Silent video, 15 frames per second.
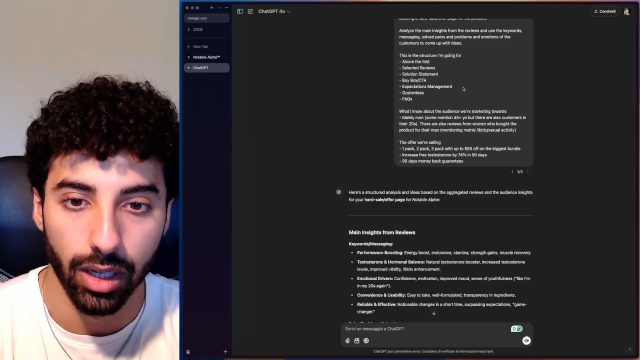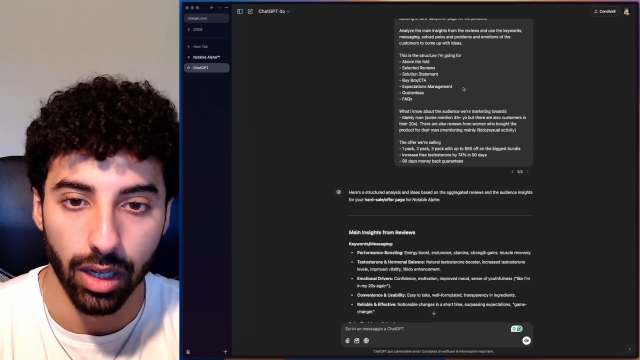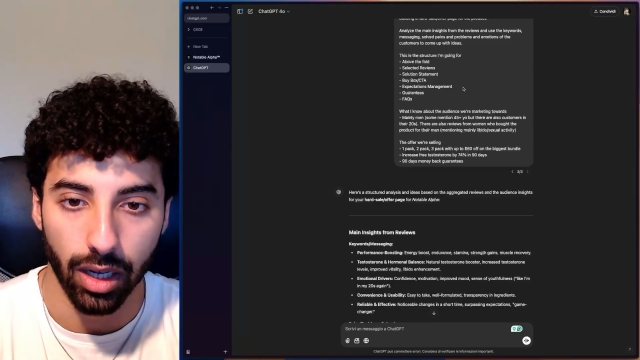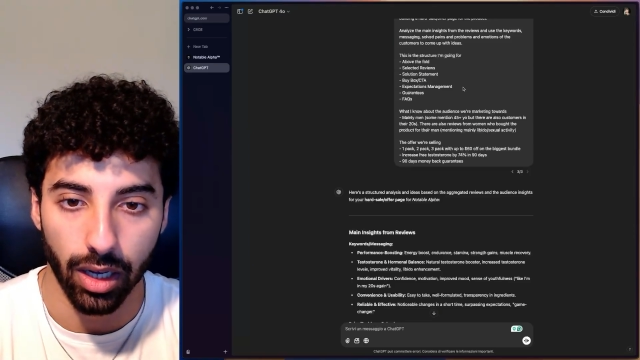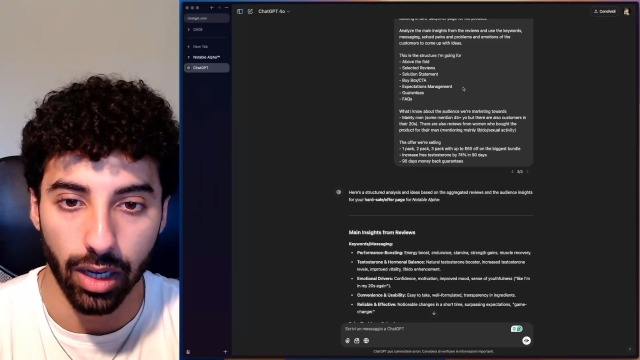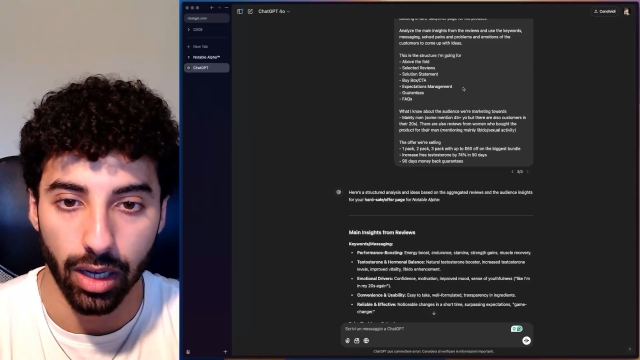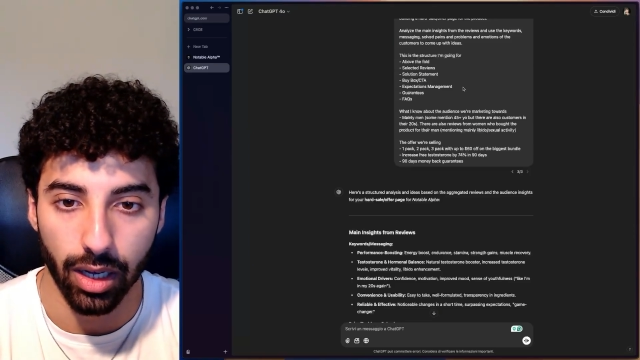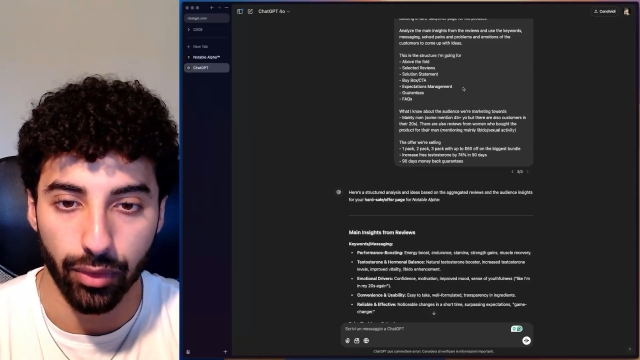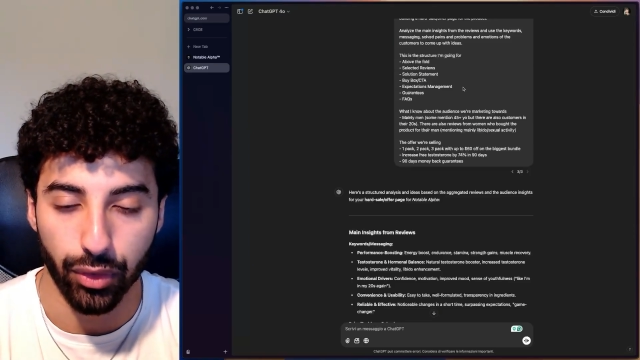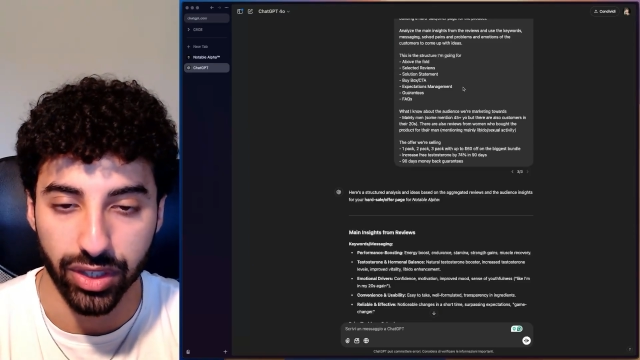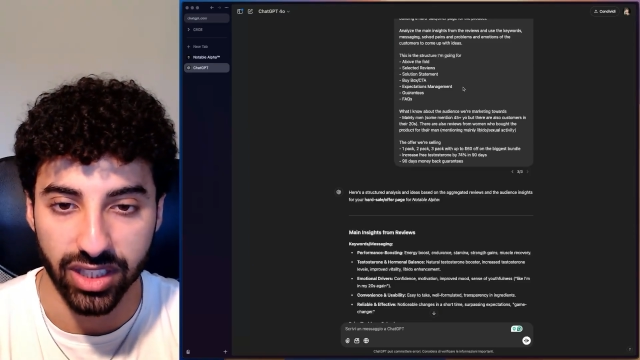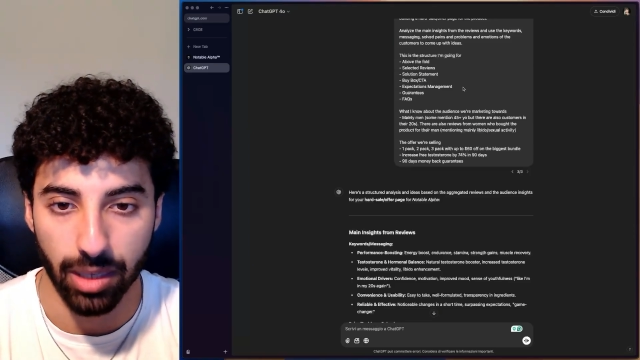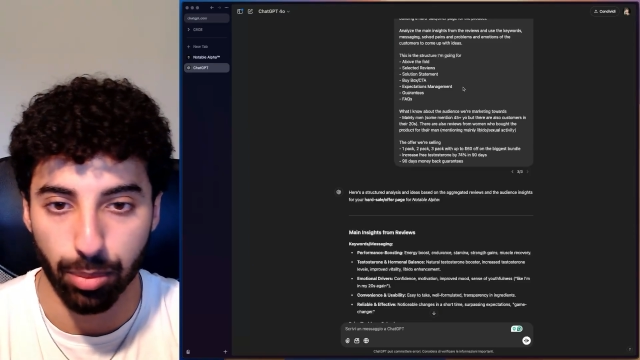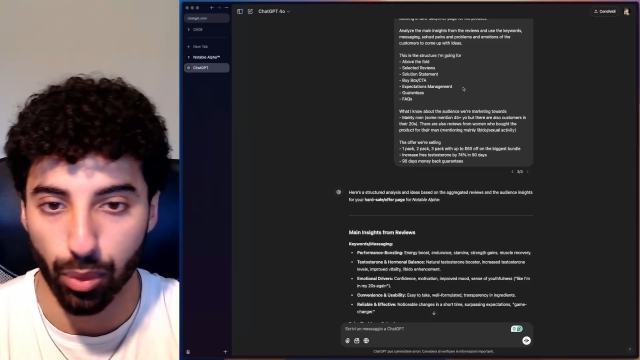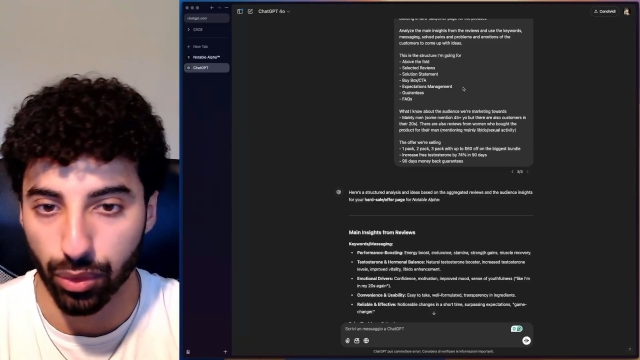For
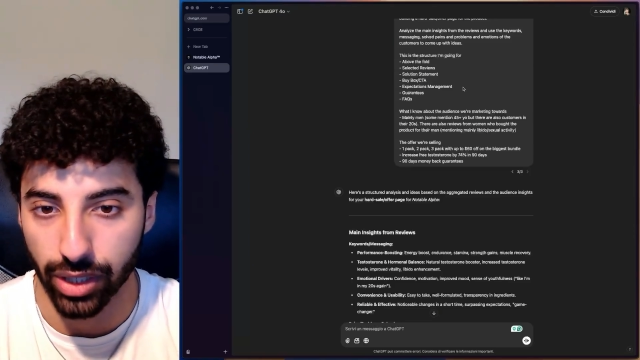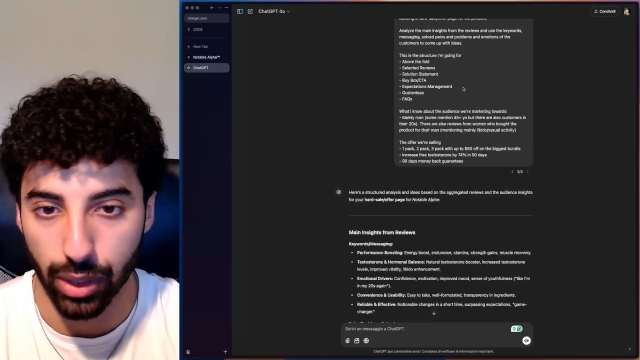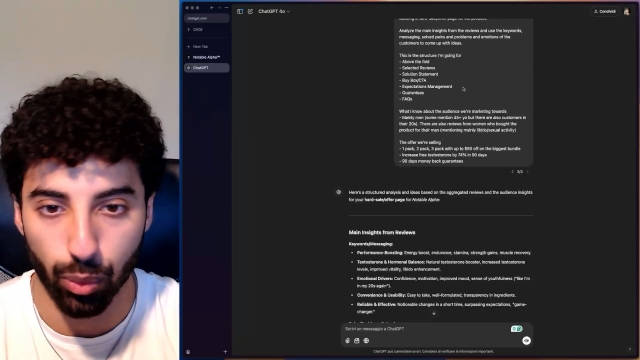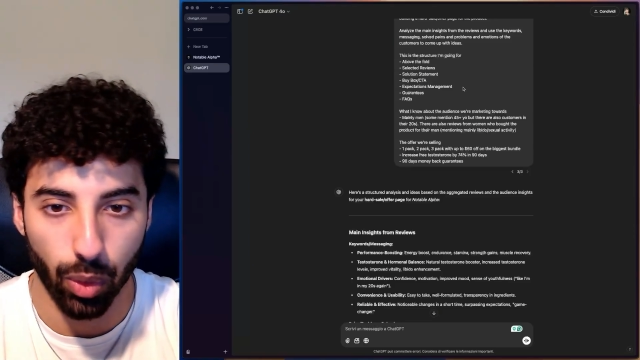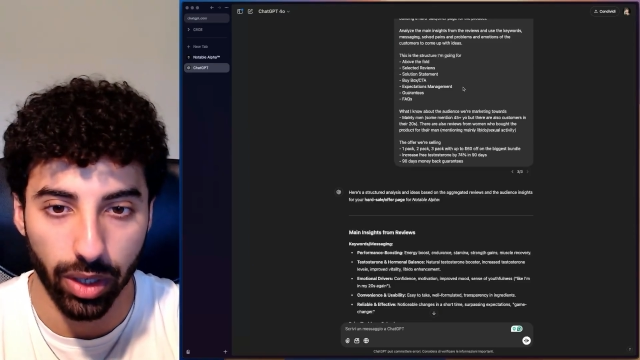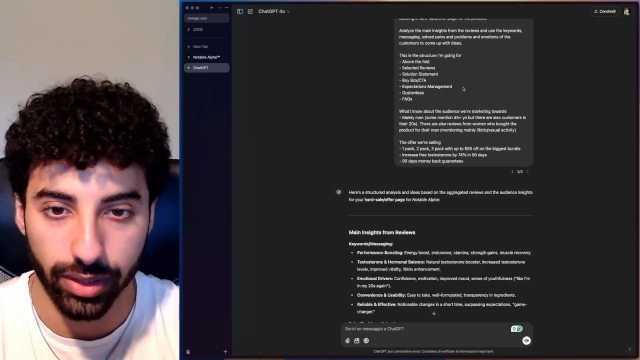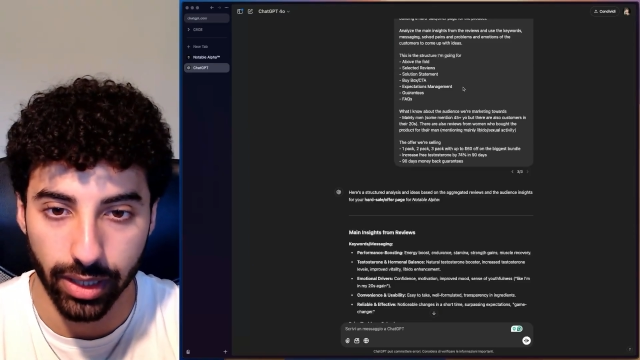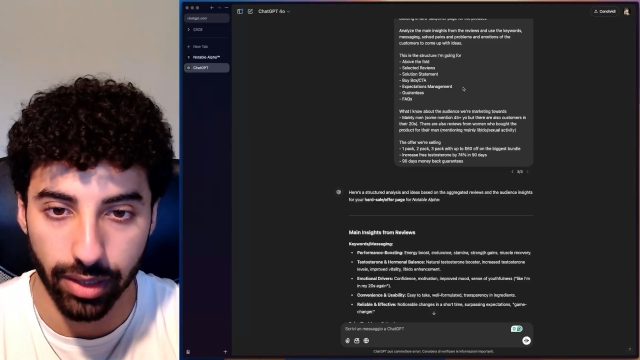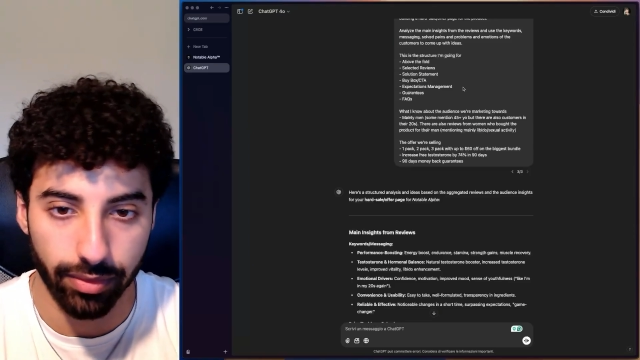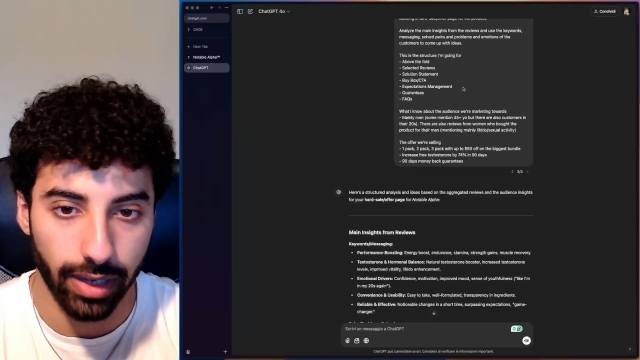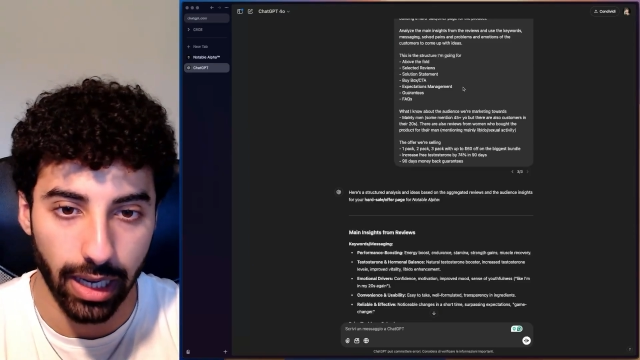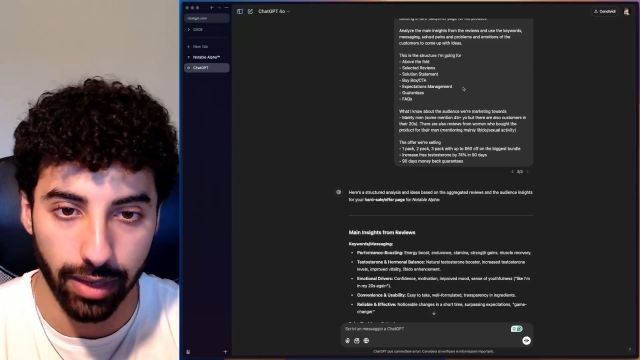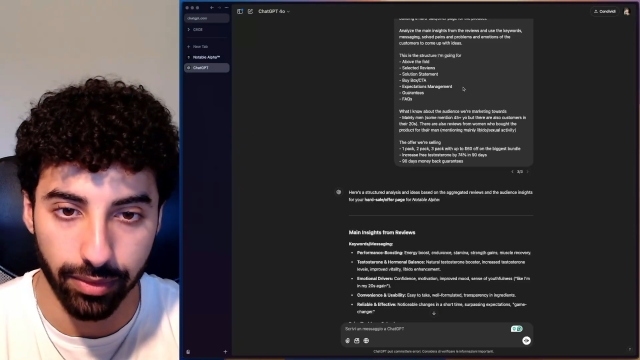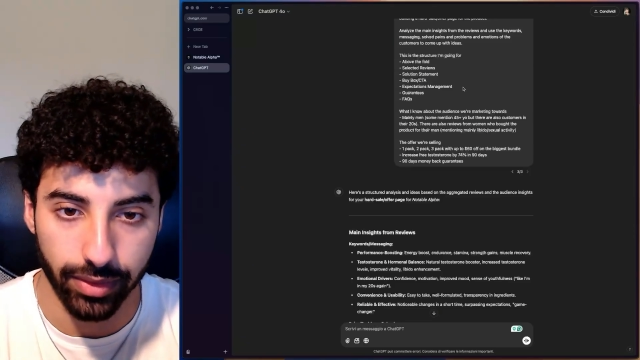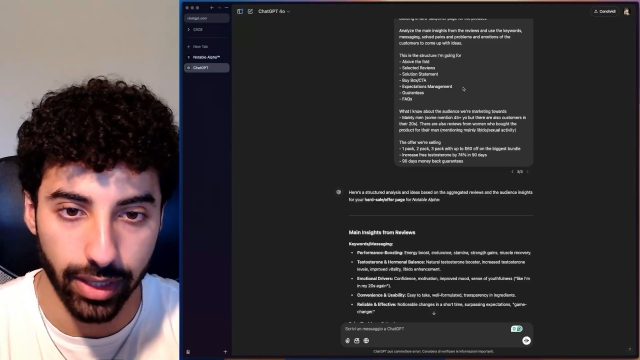example, on day 1, day
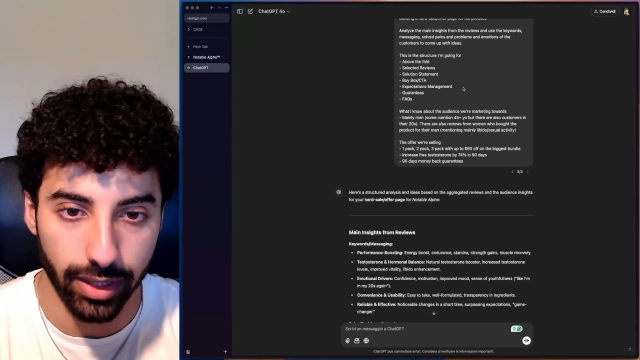5,